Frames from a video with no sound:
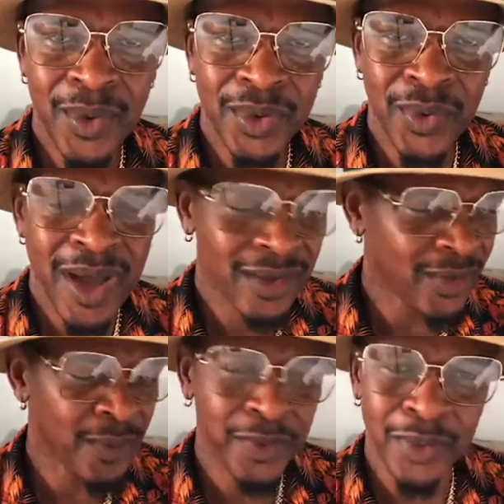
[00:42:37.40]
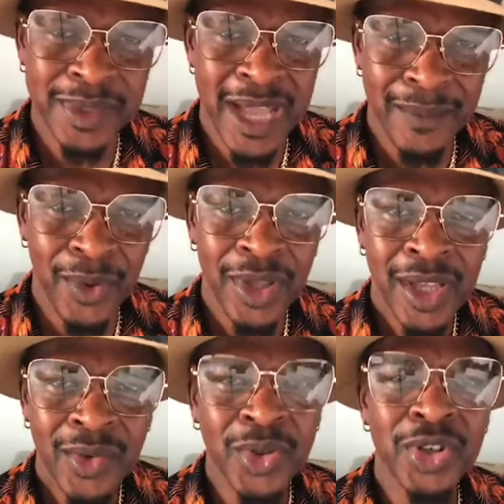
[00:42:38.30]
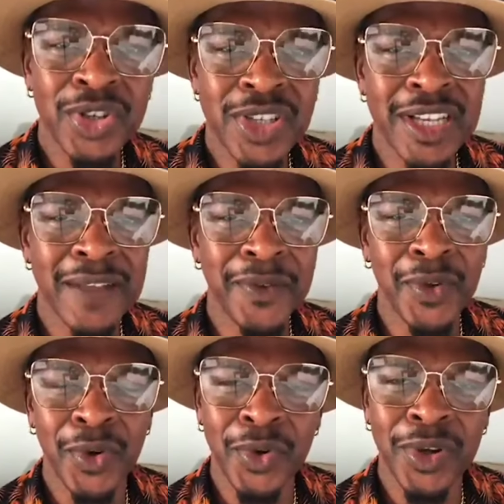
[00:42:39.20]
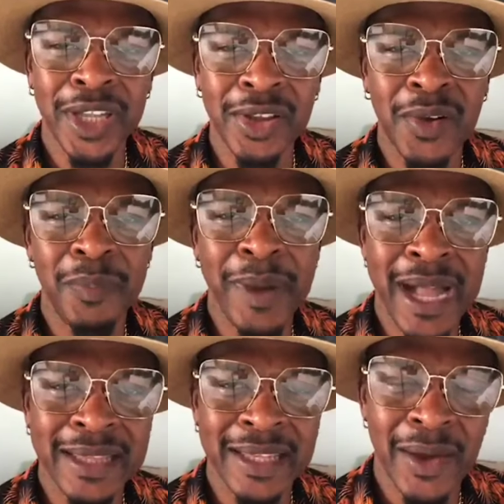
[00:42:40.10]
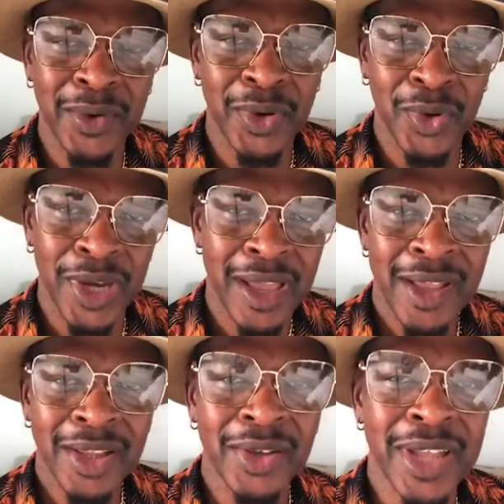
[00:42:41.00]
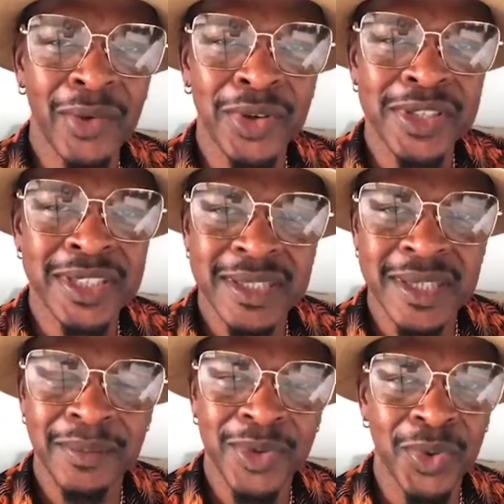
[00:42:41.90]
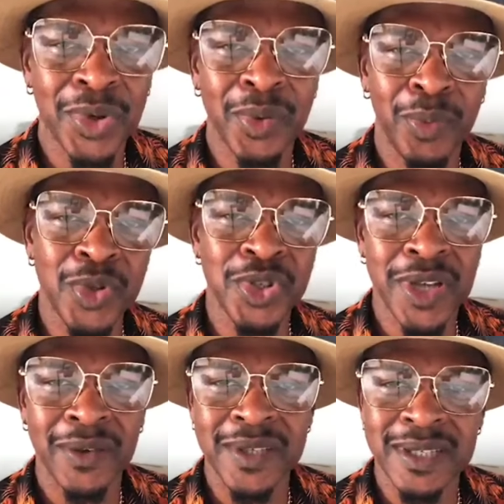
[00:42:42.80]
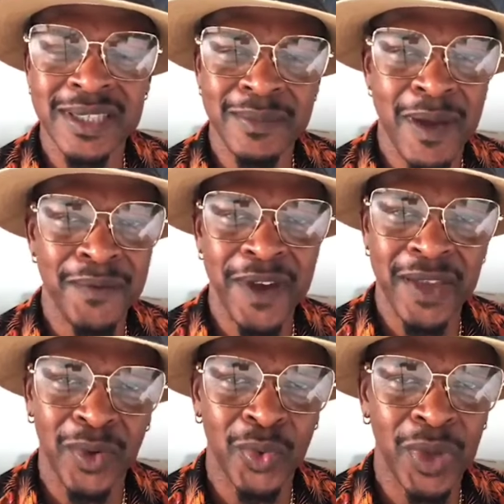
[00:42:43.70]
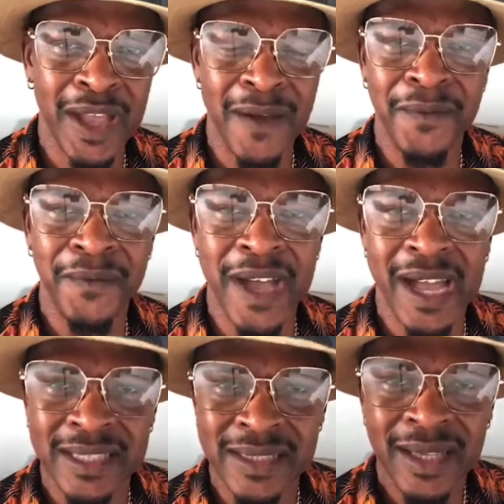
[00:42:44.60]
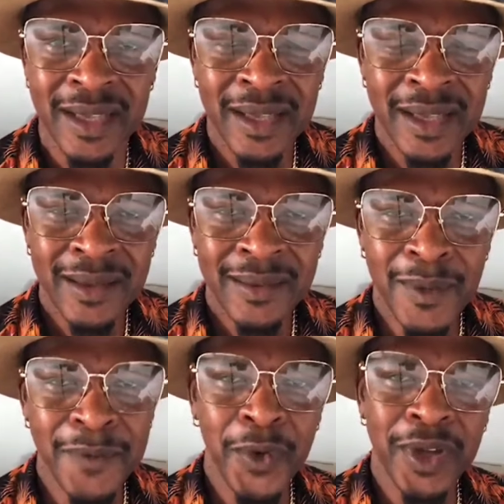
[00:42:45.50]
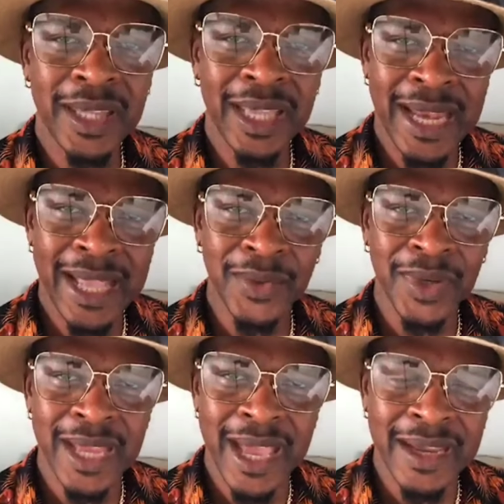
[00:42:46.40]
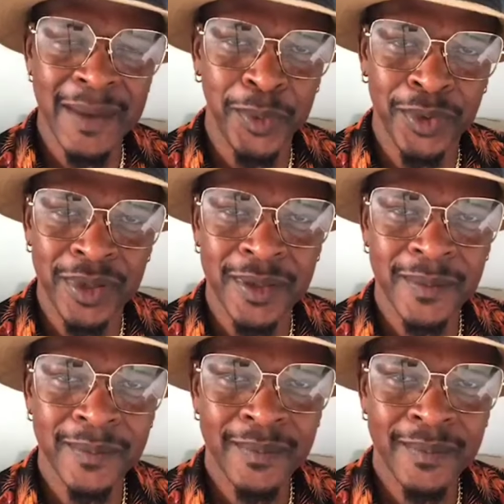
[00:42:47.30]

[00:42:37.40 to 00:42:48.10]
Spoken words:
But we don't want to come talk about. We don't just glad to come get like a party now on the color, now on the system. Two little budget now on the system and fly out quick and fast. Before daylight on the day airport.